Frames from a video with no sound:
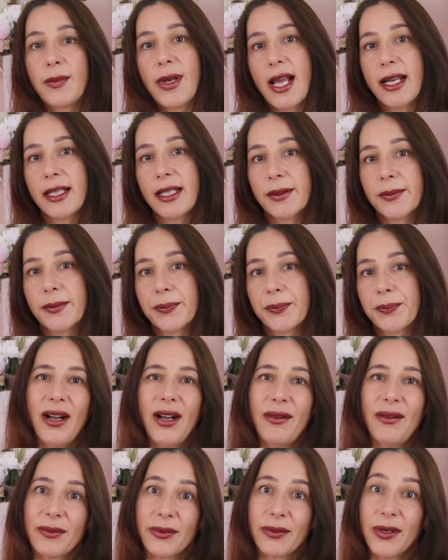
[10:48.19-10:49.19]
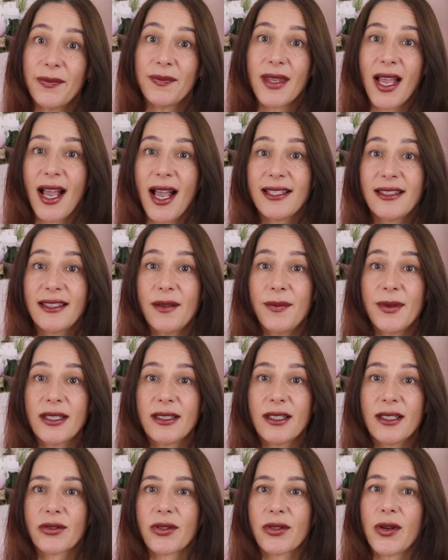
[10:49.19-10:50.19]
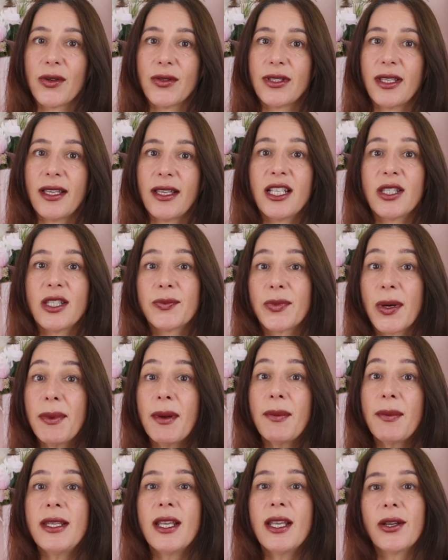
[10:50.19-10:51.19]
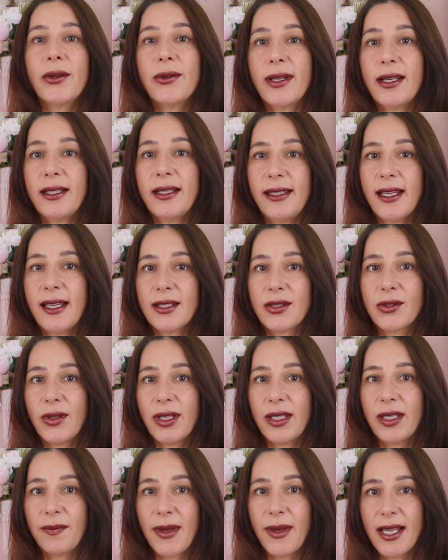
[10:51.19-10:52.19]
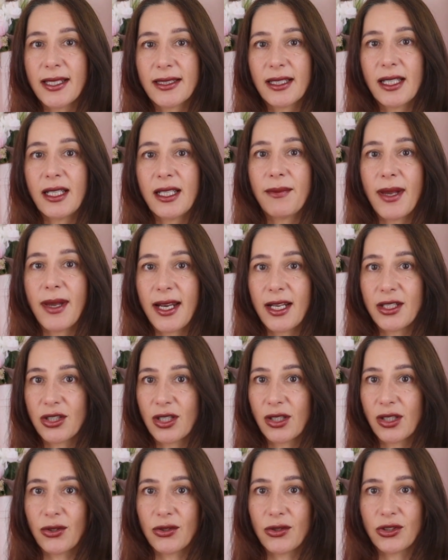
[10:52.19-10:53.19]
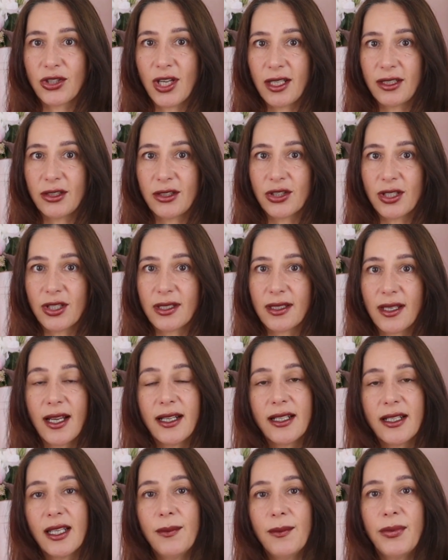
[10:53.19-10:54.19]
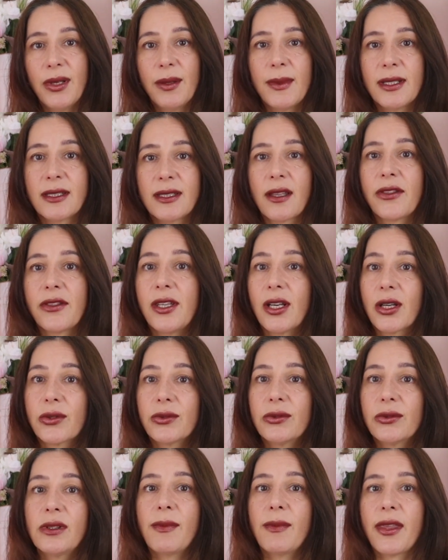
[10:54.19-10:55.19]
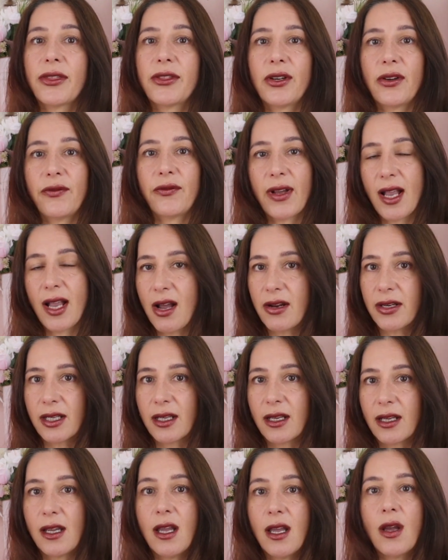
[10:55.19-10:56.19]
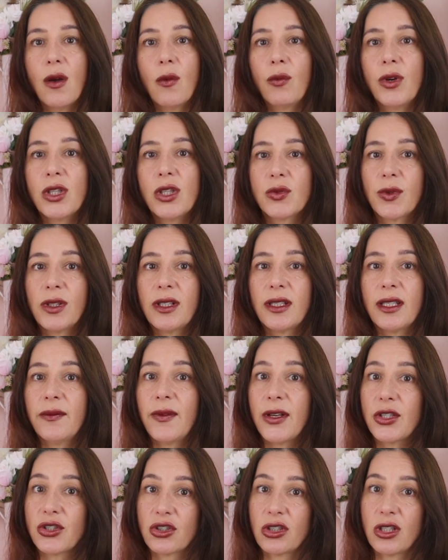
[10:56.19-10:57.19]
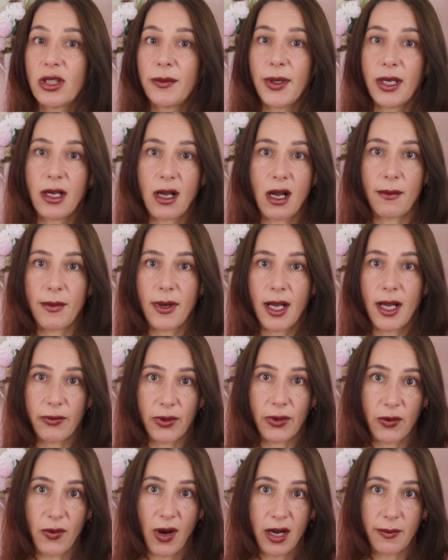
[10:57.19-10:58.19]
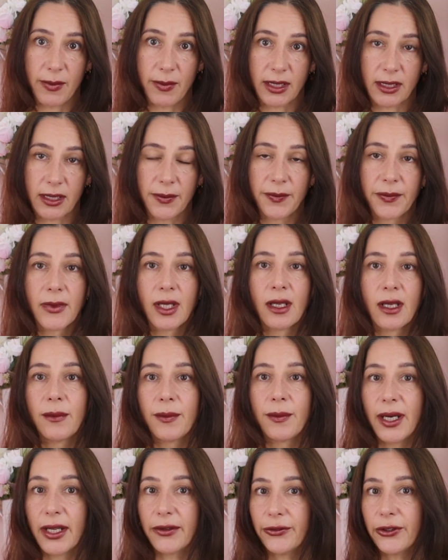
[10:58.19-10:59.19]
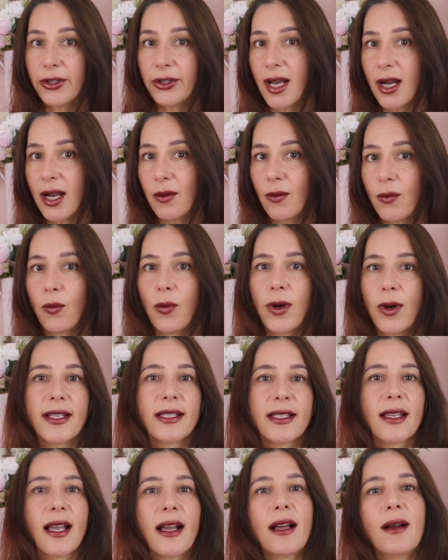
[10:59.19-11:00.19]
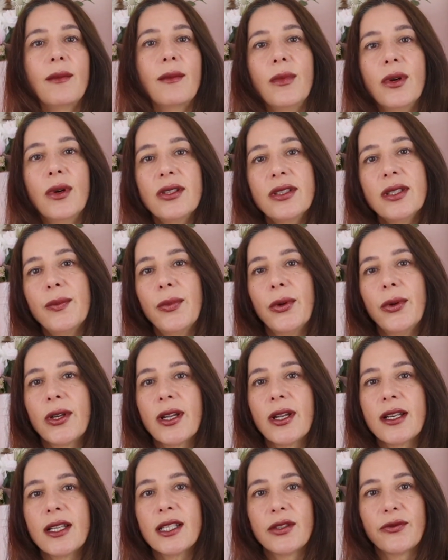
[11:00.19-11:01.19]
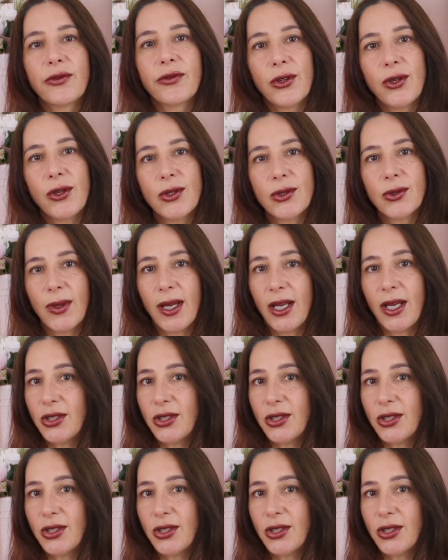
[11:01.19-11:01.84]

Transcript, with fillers: planning. However, as the business grows, it is probably a good idea to invest in managing those challenges and implement the accrual method of accounting, which will eventually become a requirement. But for now, what is most important is for you to